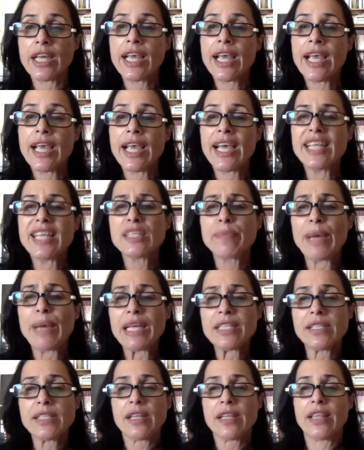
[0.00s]
It's
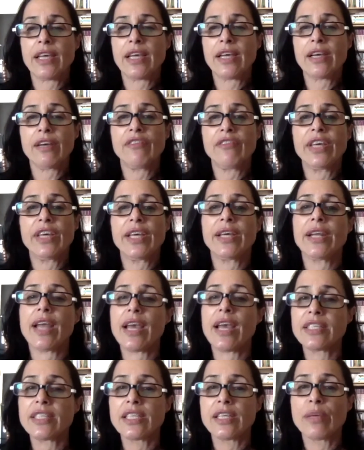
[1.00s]
best to think of it
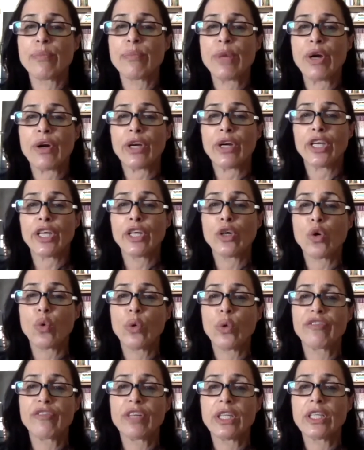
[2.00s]
as the American
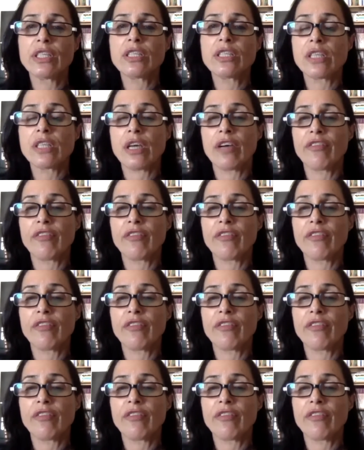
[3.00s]
equivalent